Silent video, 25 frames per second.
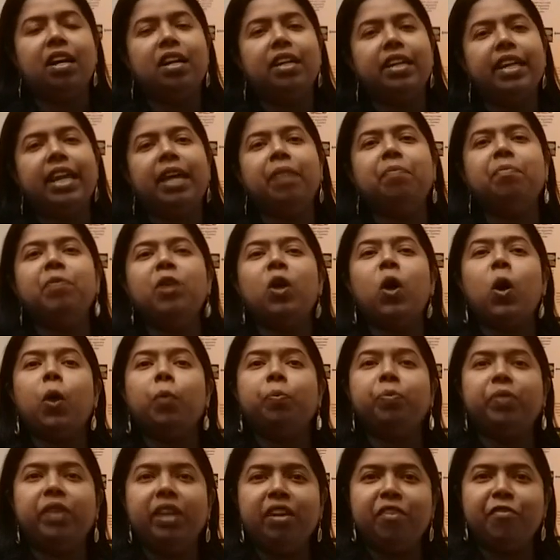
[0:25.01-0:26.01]
can be
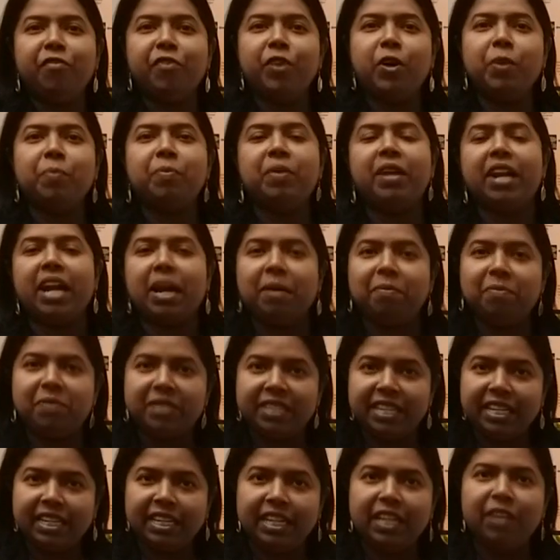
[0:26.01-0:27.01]
obtained from crime
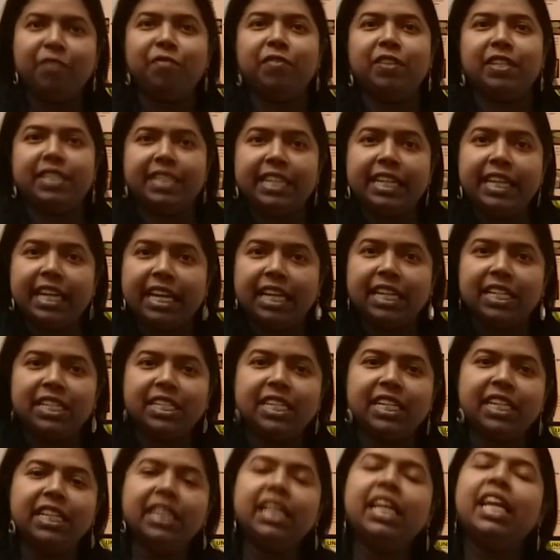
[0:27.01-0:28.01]
scene
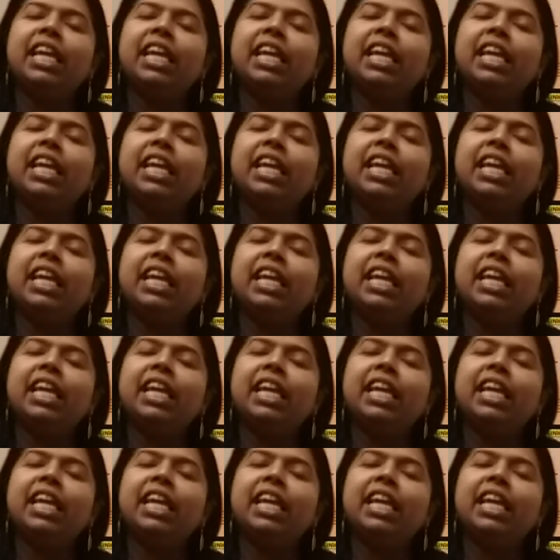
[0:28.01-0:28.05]
investigation.